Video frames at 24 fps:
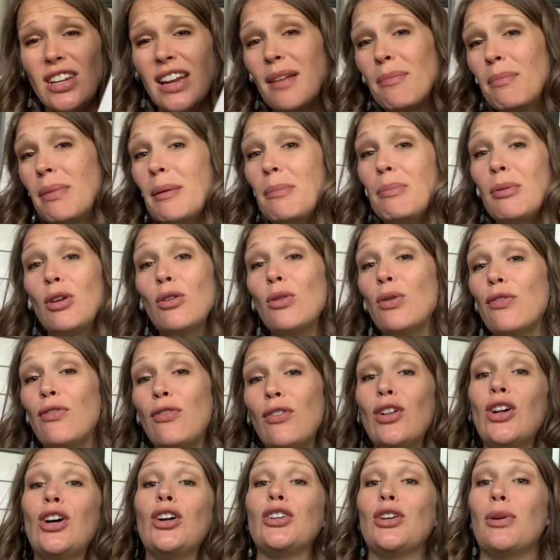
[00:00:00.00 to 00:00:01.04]
and be
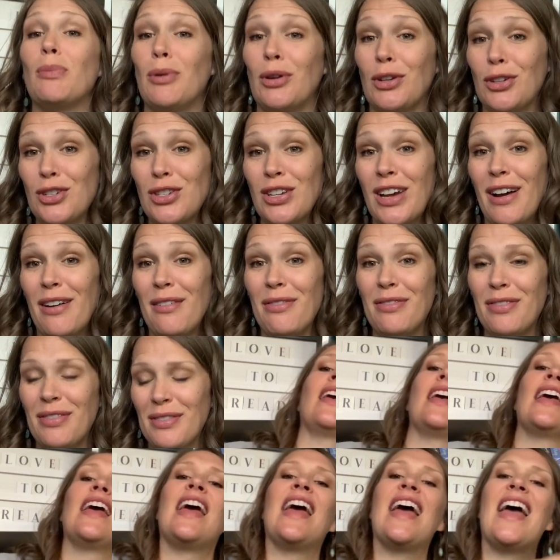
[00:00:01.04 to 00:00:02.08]
beautiful on your bookshelf.
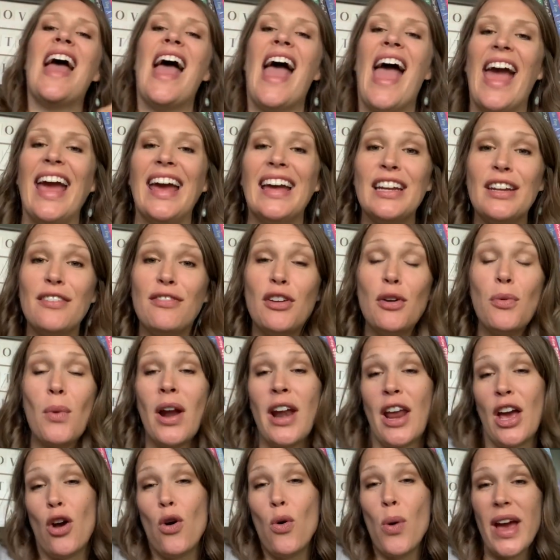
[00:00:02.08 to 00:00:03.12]
And if you
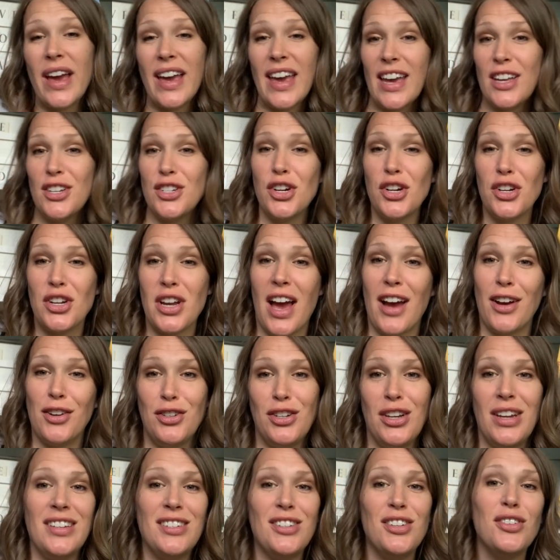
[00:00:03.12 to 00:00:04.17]
want a quick
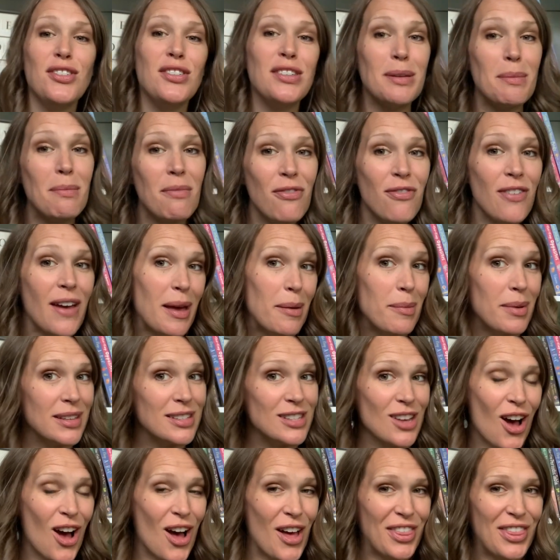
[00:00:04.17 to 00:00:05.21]
introduction to some famous
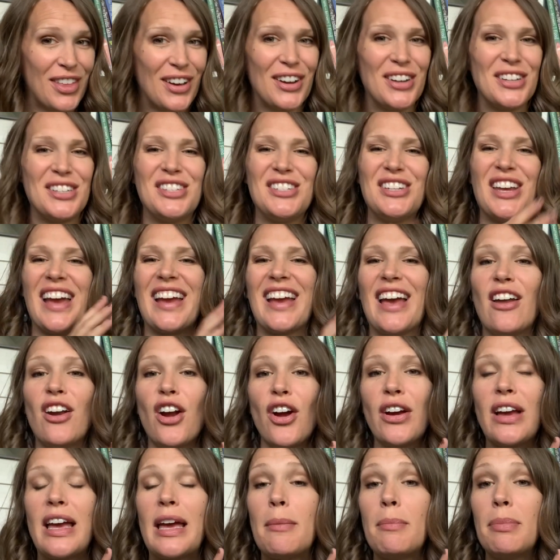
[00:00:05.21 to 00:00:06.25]
authors, check out
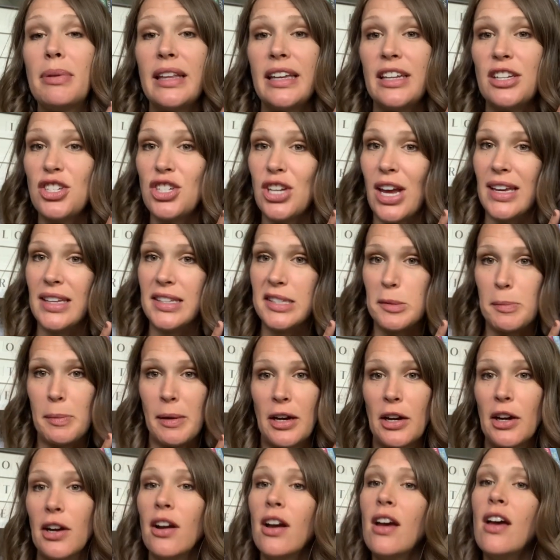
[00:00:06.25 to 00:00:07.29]
our Complete
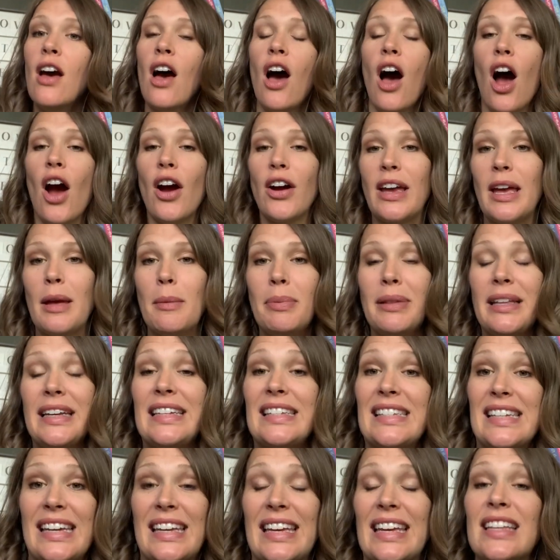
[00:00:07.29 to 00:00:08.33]
Shakespeare, our Complete
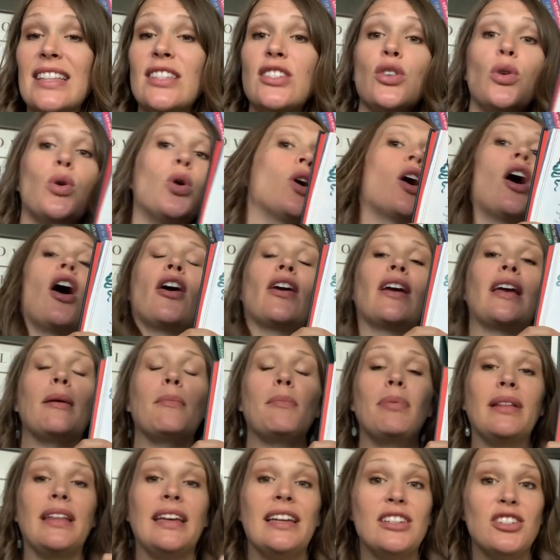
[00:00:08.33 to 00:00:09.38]
Dickens, or our
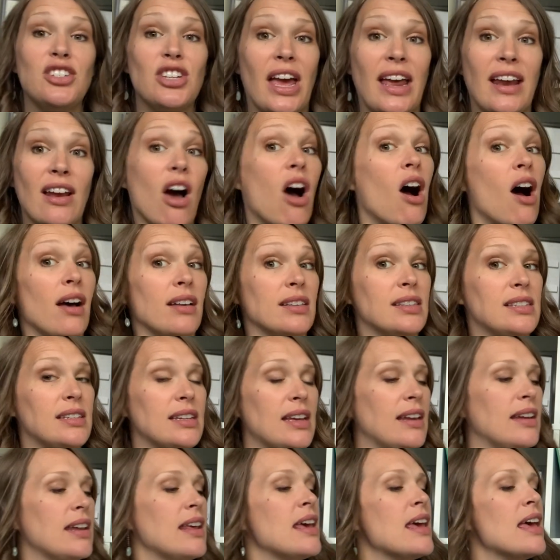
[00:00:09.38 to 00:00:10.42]
Complete Jane
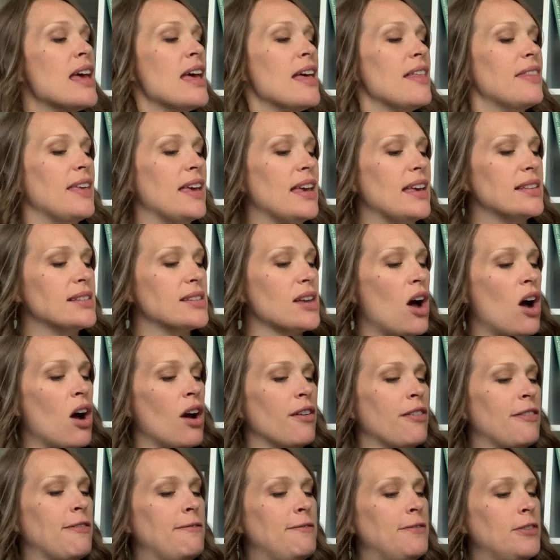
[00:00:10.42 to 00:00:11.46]
Austen. These
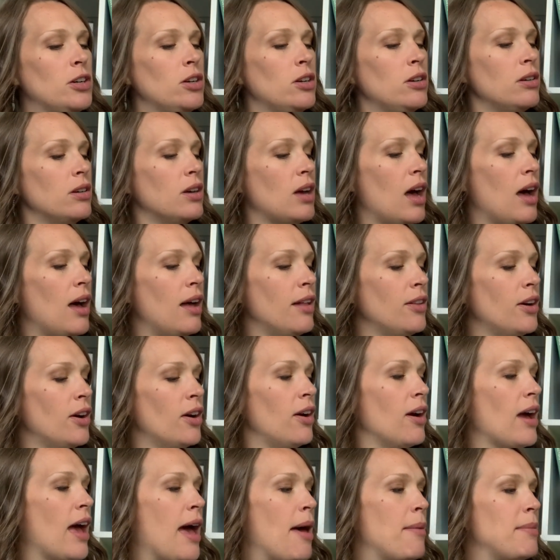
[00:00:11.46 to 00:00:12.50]
are full
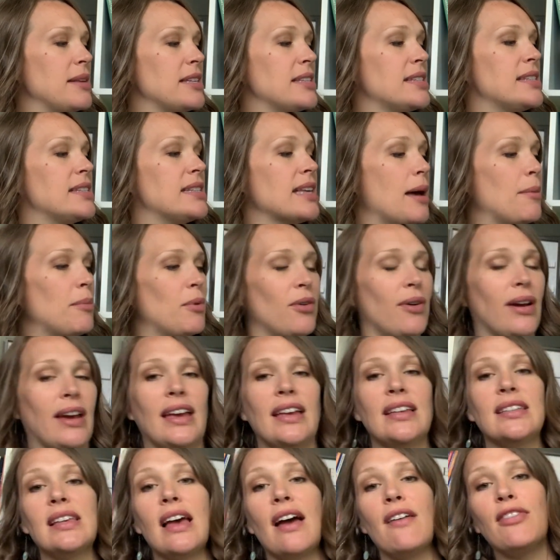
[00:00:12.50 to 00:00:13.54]
color
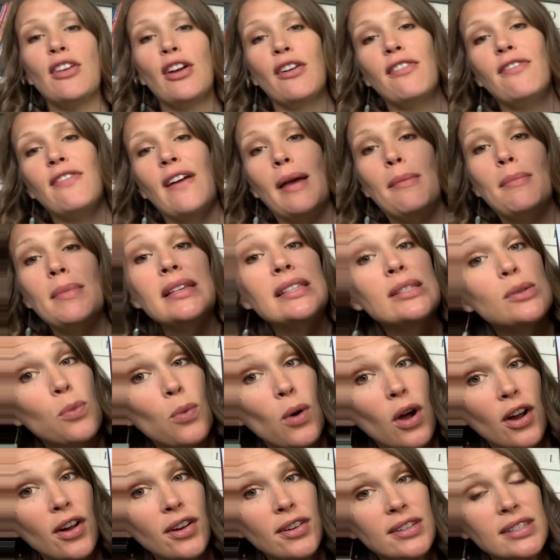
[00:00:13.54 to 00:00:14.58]
summaries of their famous
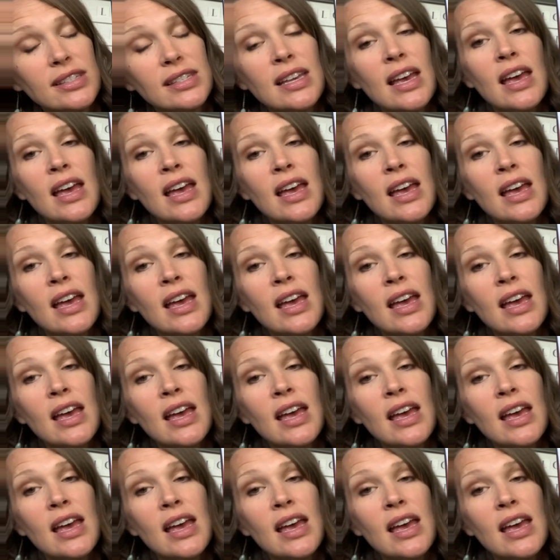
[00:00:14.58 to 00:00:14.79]
works,